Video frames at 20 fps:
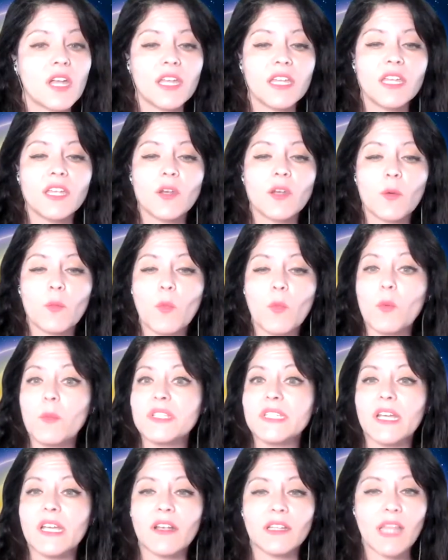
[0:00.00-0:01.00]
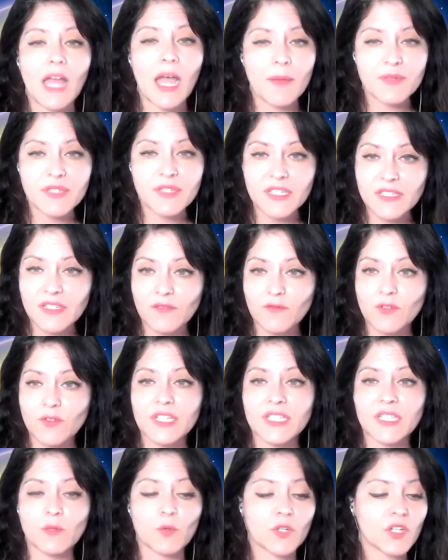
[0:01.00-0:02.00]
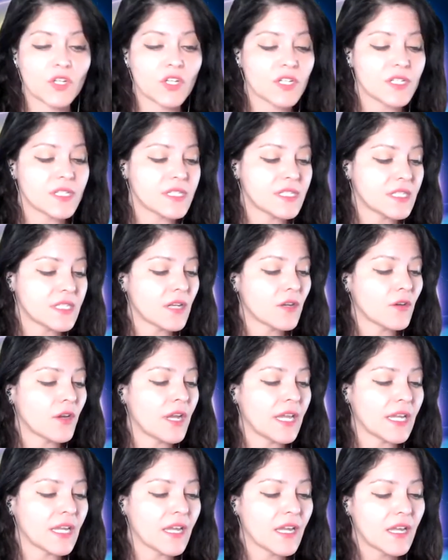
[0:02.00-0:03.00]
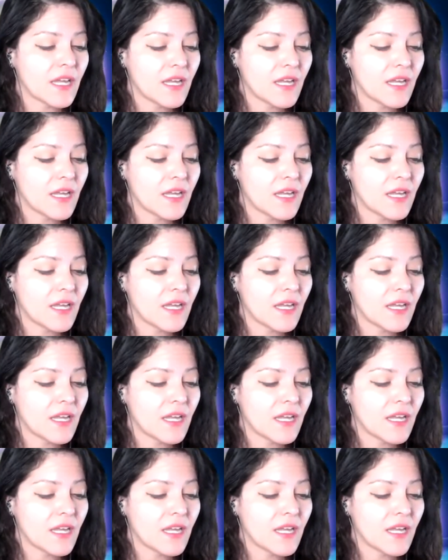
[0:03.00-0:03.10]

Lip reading: momentary lapses of reason where you're considering